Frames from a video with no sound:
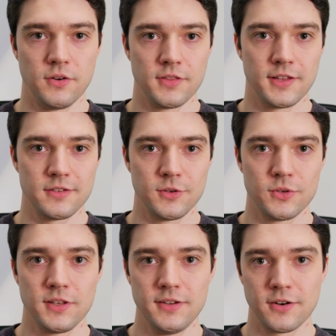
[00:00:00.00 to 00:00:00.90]
On that
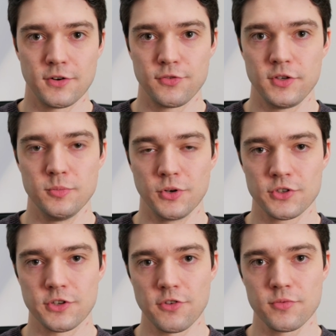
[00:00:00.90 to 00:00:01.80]
note, here are a few more
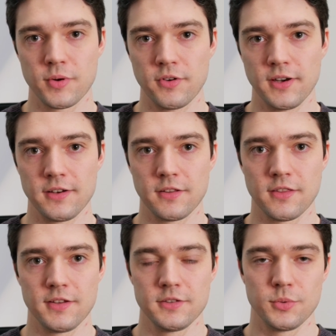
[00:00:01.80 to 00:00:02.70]
software related
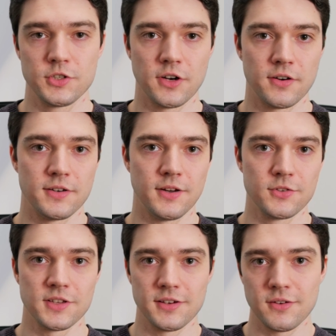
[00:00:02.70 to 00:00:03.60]
things which are a
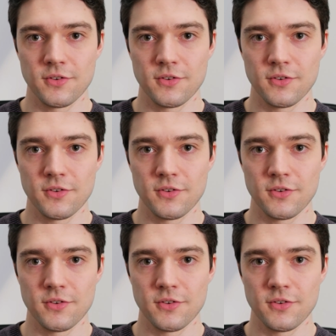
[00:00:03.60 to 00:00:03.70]
downside